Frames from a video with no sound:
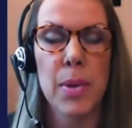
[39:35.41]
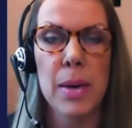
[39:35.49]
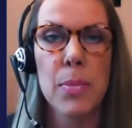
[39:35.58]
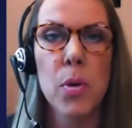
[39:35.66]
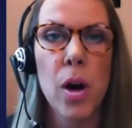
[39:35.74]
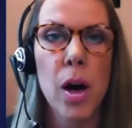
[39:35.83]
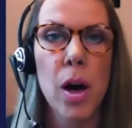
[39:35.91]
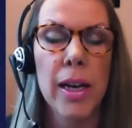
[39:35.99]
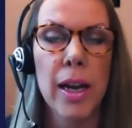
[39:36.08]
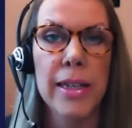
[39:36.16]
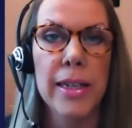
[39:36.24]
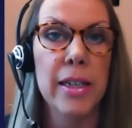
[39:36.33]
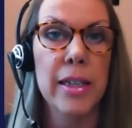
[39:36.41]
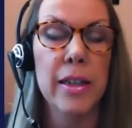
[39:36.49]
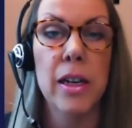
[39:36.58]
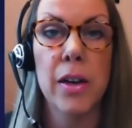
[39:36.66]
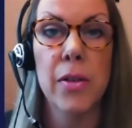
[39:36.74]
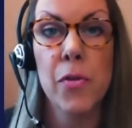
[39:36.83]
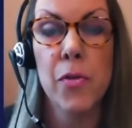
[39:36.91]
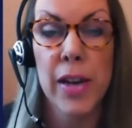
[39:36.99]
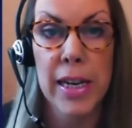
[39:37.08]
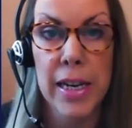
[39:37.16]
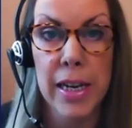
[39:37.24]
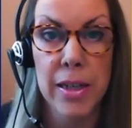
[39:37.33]
people highlighted the
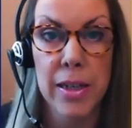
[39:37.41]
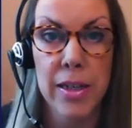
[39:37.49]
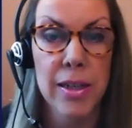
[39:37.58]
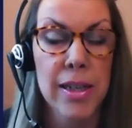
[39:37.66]
convenience.